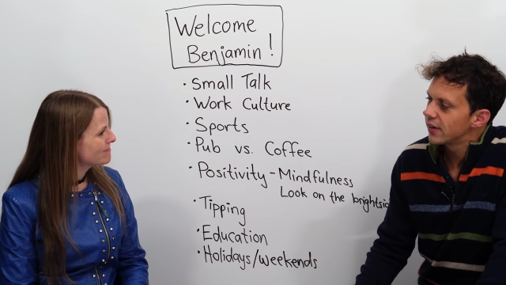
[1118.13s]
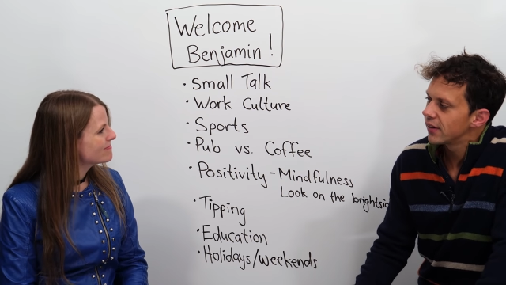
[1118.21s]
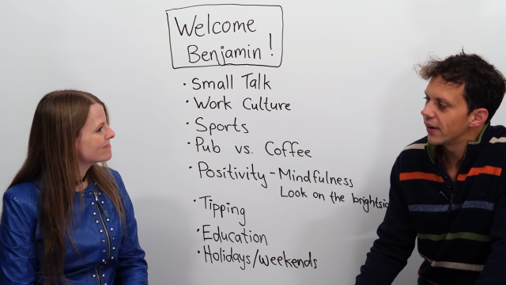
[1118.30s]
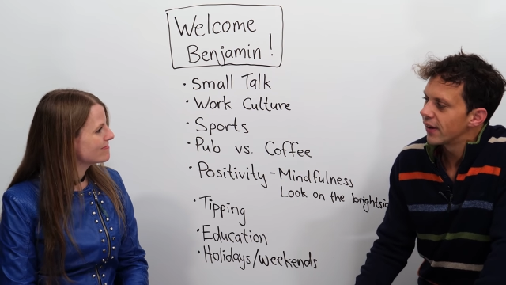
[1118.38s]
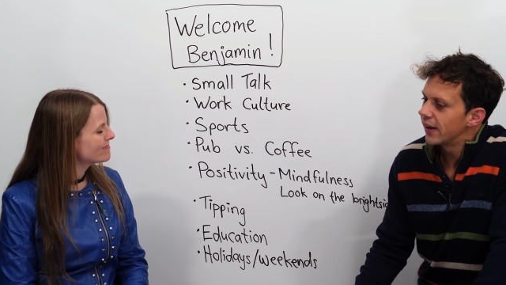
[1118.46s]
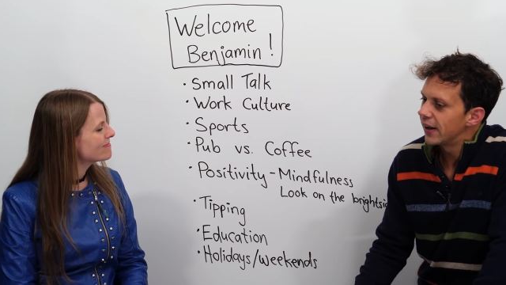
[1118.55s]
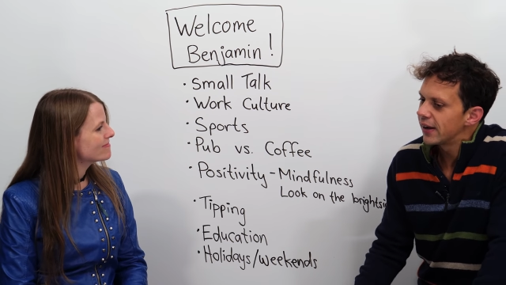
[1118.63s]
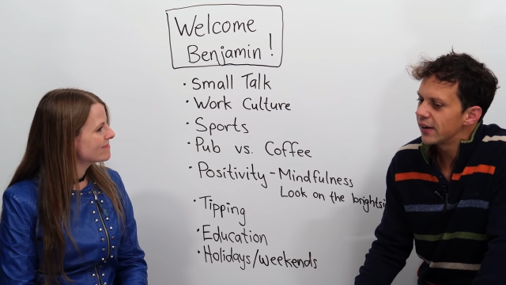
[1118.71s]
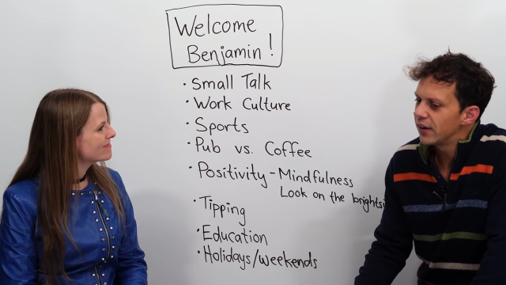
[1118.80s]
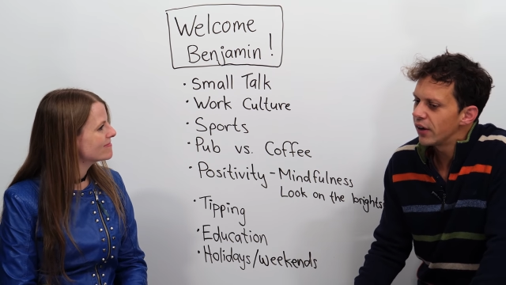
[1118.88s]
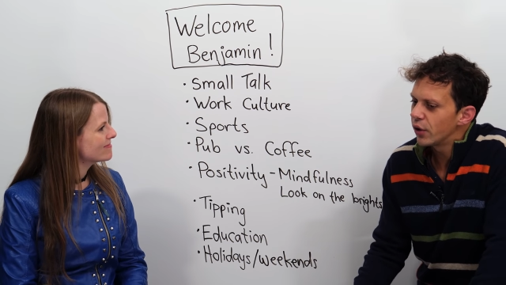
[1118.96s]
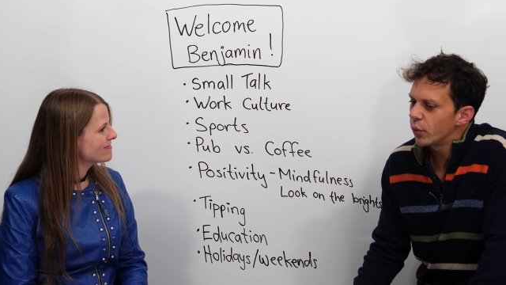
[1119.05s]
Speaker 1: Like
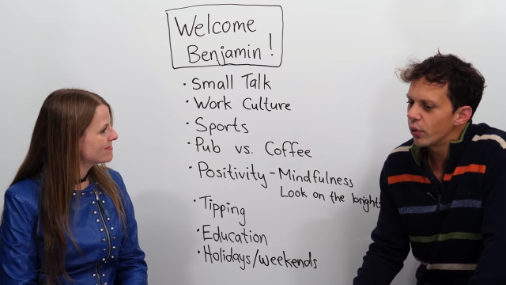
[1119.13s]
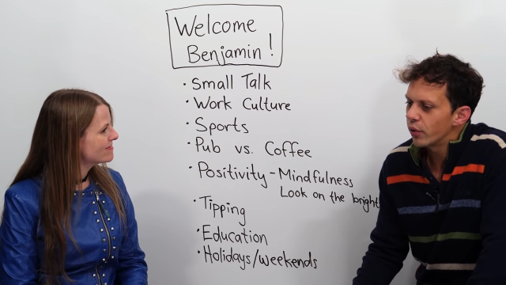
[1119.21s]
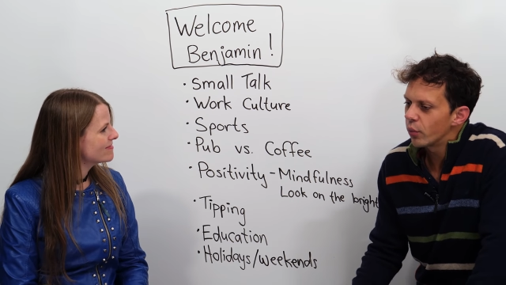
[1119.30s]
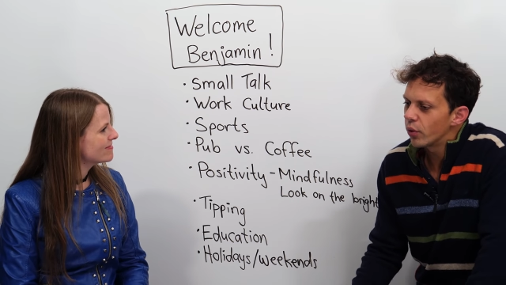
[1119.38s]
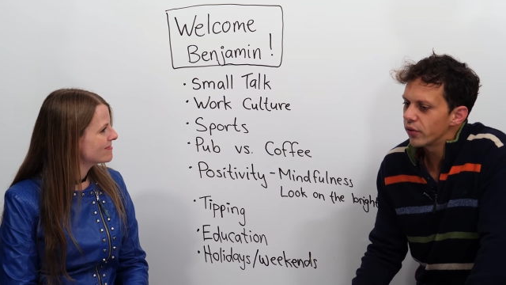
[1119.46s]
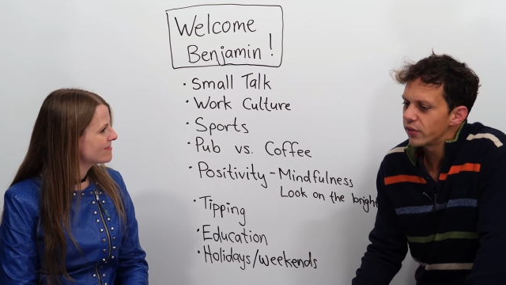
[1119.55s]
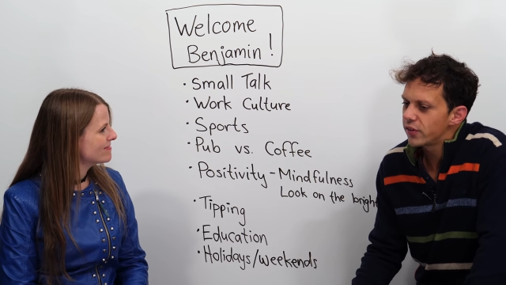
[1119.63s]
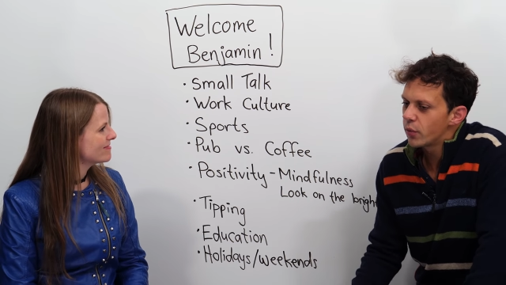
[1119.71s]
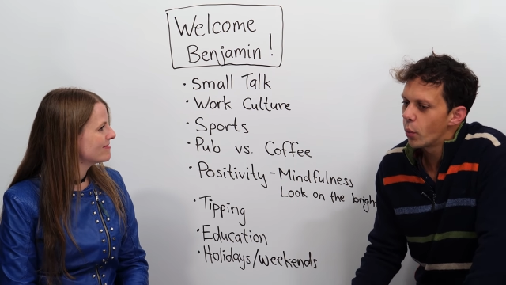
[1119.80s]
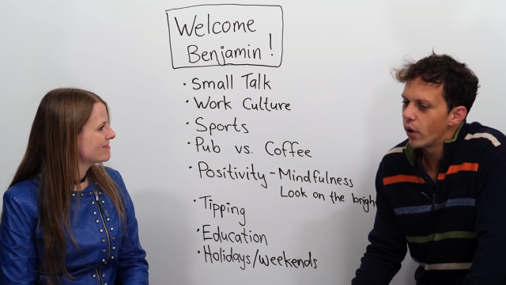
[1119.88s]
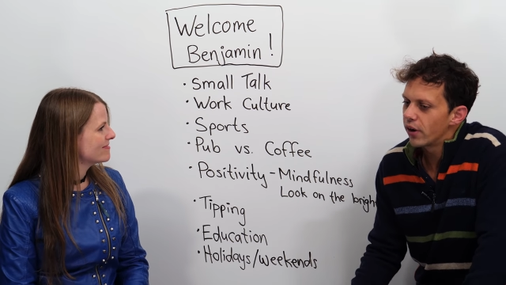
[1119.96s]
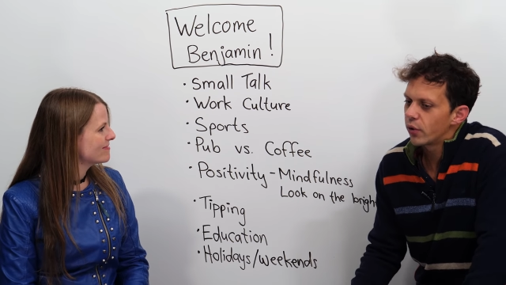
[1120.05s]
no one wants to
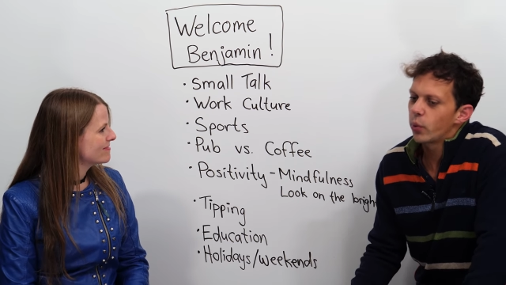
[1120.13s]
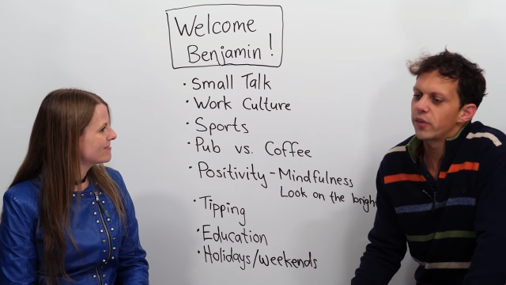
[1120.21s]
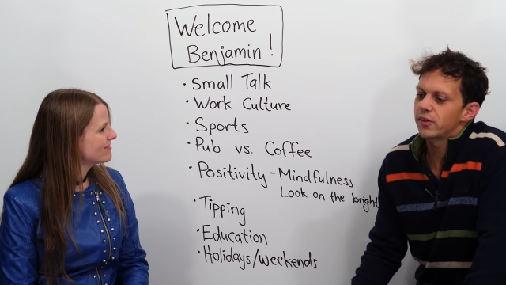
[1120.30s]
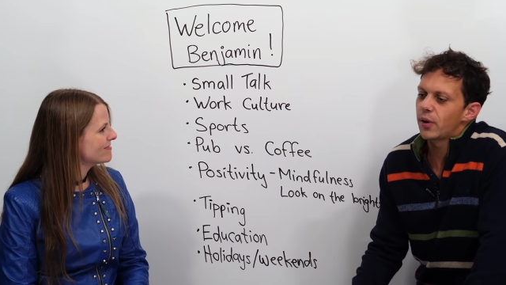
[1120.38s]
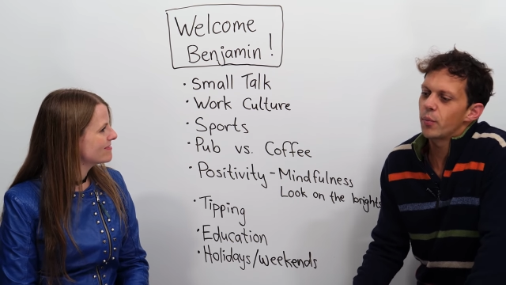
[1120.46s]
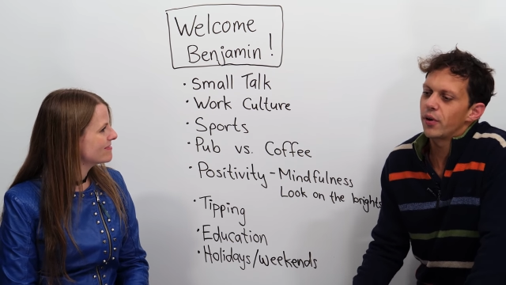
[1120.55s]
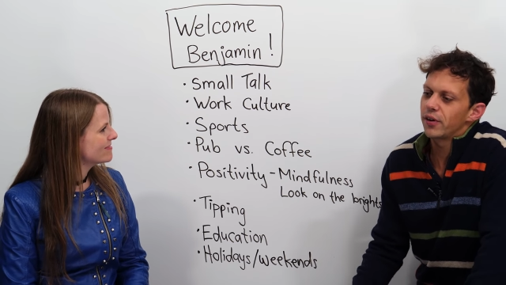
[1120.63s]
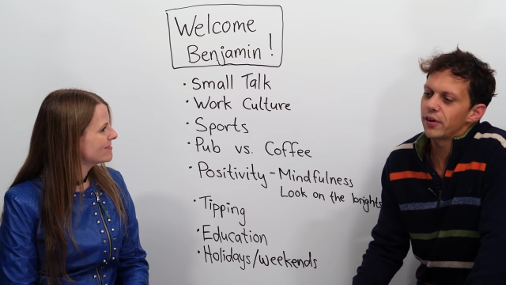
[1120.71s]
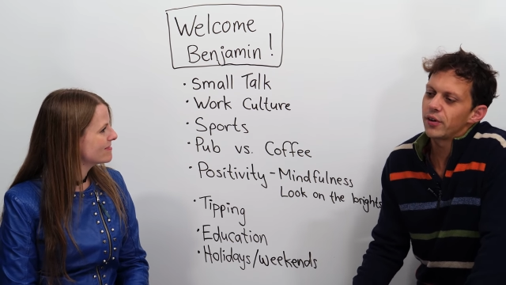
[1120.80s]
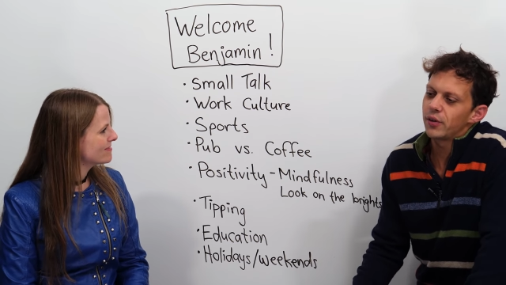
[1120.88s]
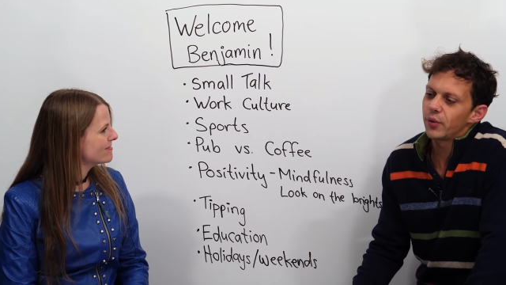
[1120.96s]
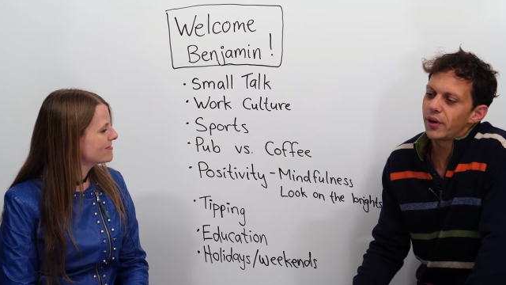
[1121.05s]
work with someone
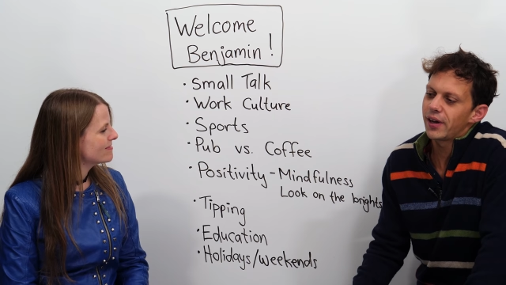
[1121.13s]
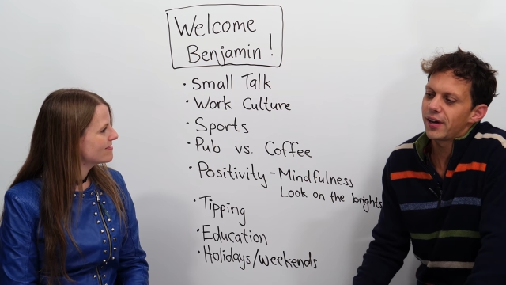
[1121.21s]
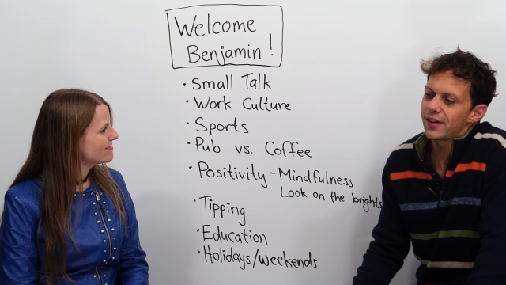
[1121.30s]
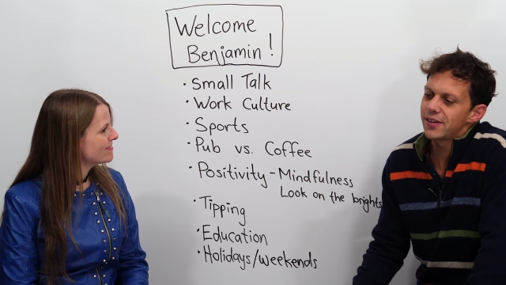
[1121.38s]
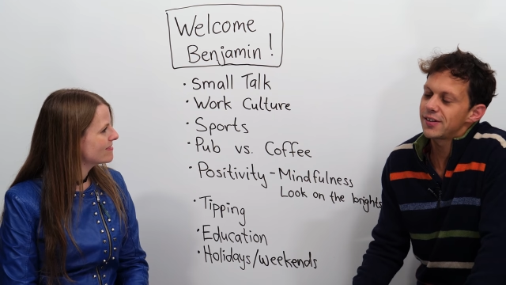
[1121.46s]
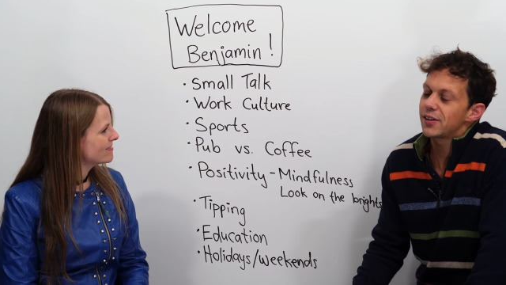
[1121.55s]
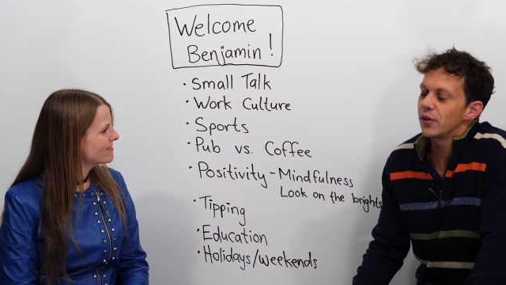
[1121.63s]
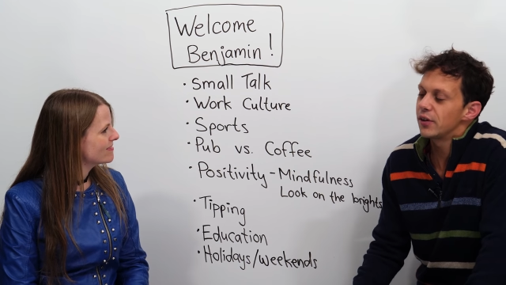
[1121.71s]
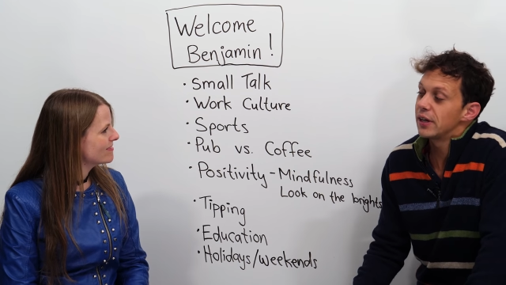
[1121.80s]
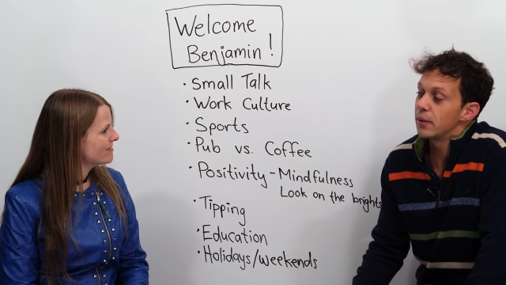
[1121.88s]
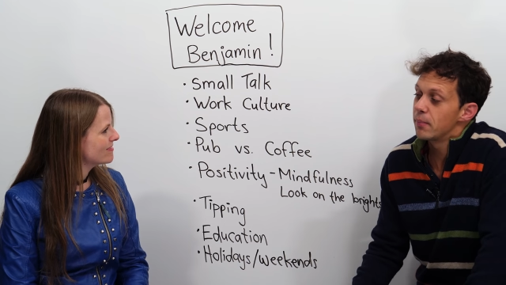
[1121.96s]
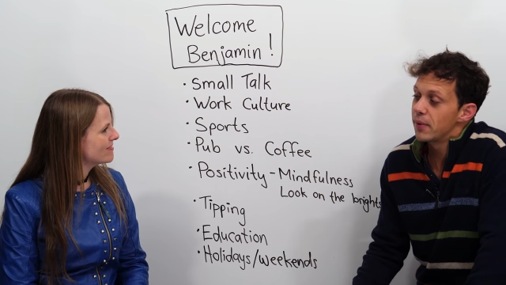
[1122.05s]
who is
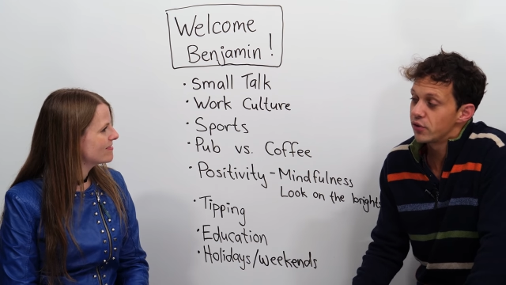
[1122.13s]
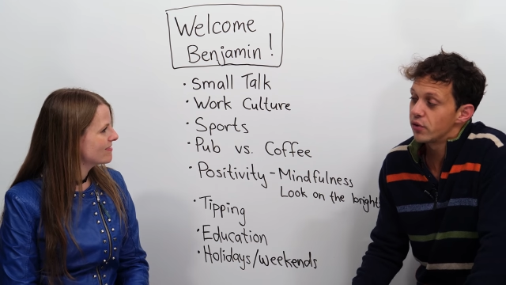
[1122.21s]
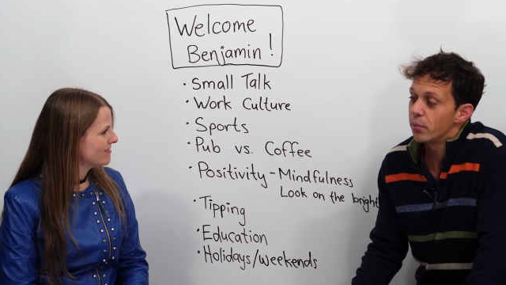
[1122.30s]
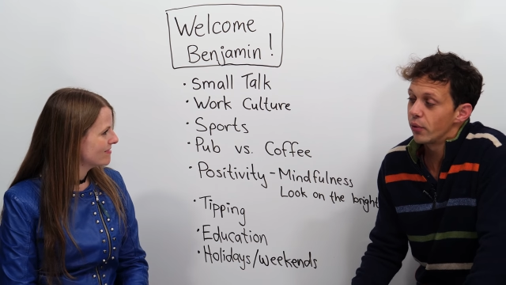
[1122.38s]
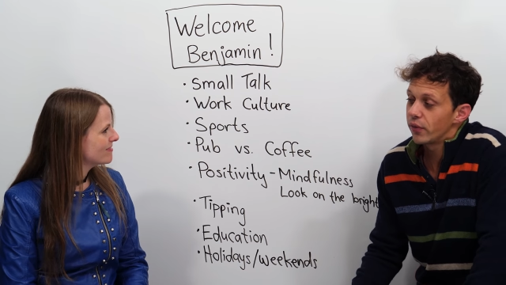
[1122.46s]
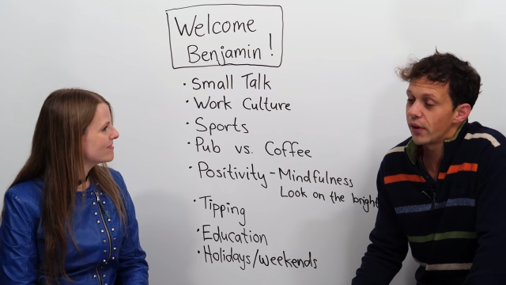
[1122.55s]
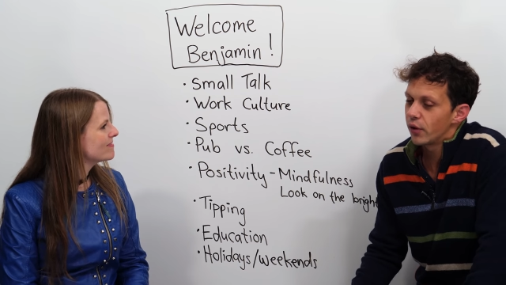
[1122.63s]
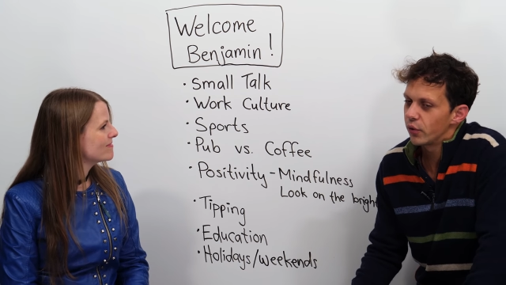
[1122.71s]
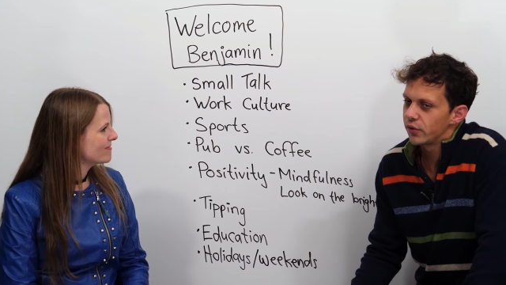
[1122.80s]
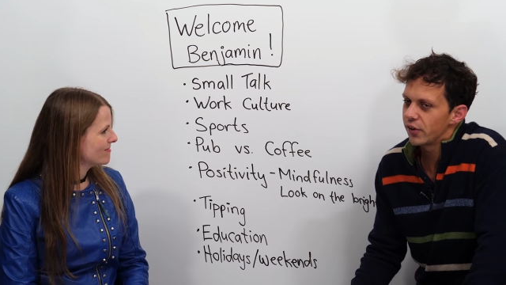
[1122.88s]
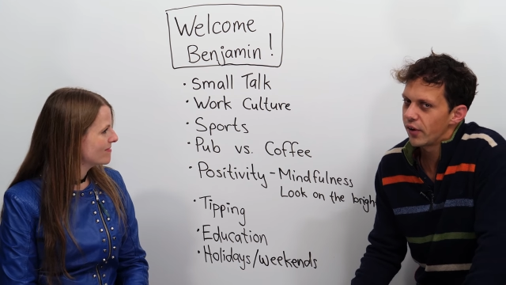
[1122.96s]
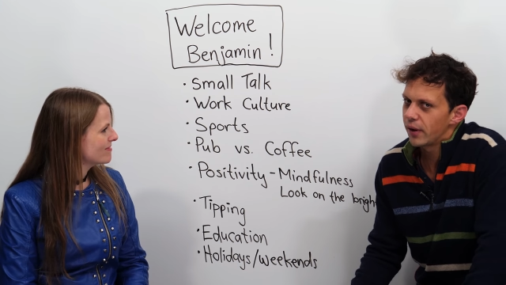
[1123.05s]
totally miserable the
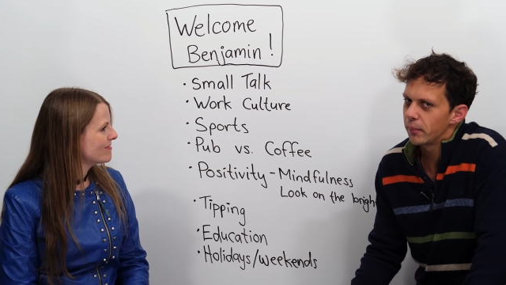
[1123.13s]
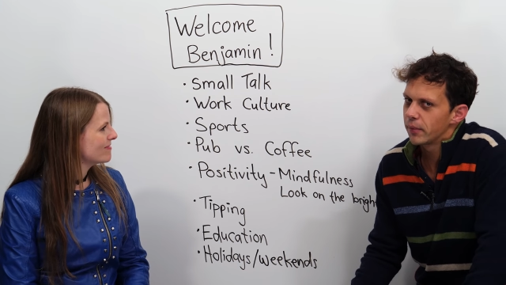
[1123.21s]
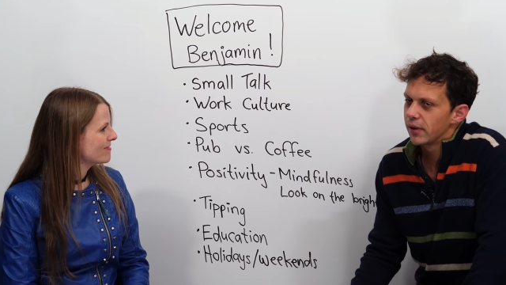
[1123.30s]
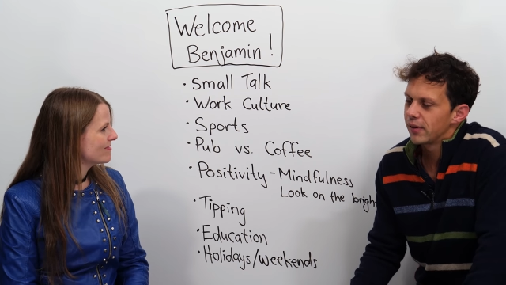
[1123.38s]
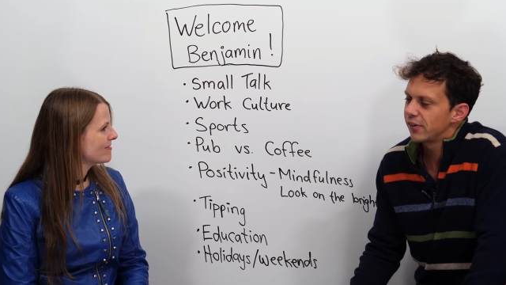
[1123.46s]
whole time